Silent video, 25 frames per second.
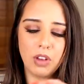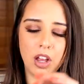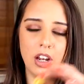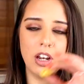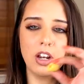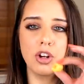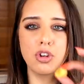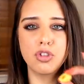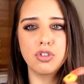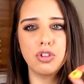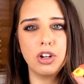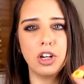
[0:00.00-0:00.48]
They're
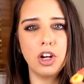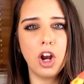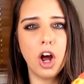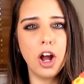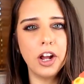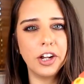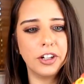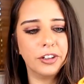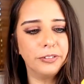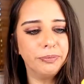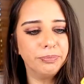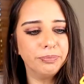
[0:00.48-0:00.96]
literally
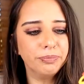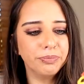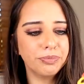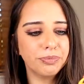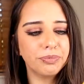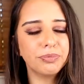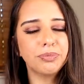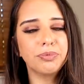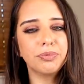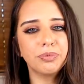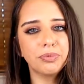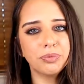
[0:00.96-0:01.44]
like
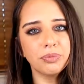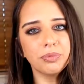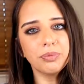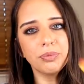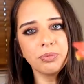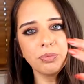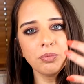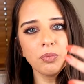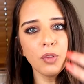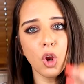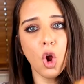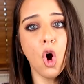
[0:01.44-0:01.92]

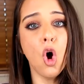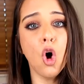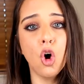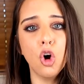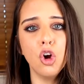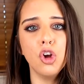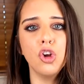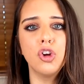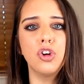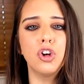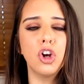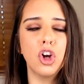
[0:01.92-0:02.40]

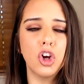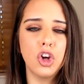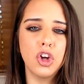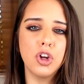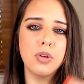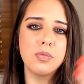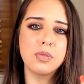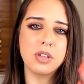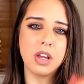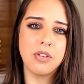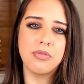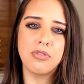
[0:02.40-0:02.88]
hot hula
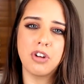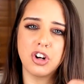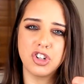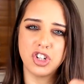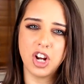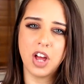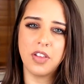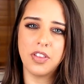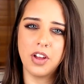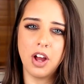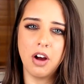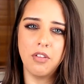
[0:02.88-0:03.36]
hoops, like
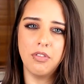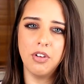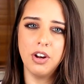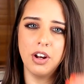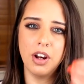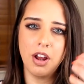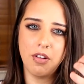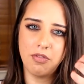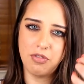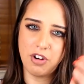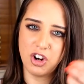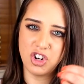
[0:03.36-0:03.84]
fresh out the
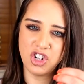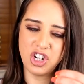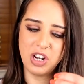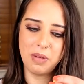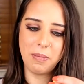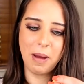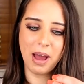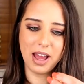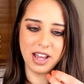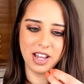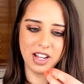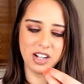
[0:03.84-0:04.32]
oven, like
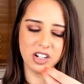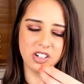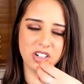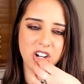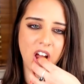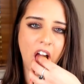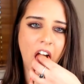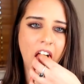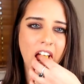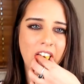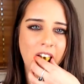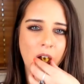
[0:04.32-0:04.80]
freshly
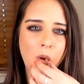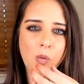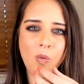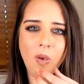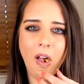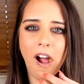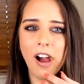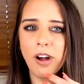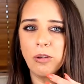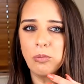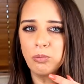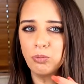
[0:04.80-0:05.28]
baked.
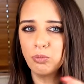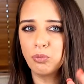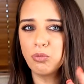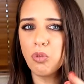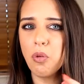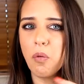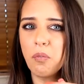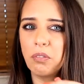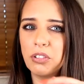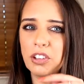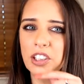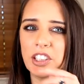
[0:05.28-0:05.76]

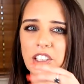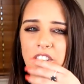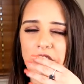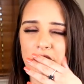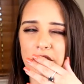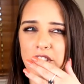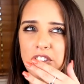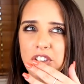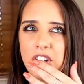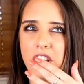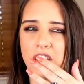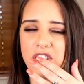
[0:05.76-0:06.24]

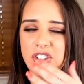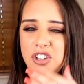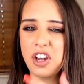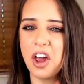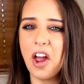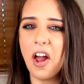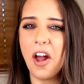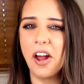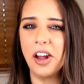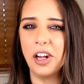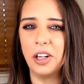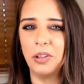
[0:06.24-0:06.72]
Really good
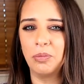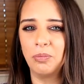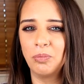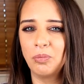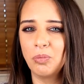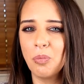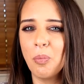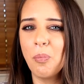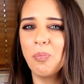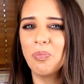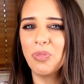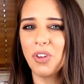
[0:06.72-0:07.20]
idea.
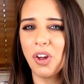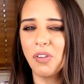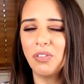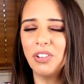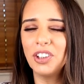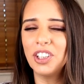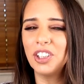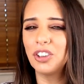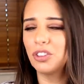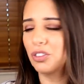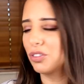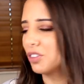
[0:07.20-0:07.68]
I
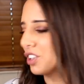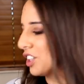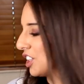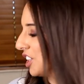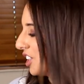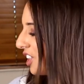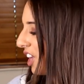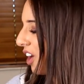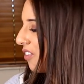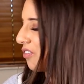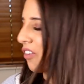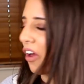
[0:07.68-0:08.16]
think that's
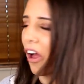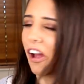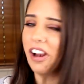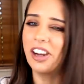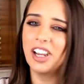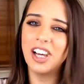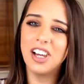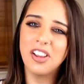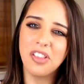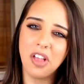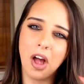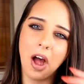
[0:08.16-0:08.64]
really clever. I
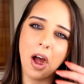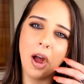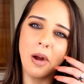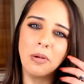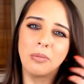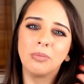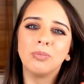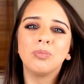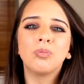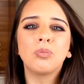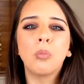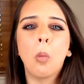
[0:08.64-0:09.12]
like that.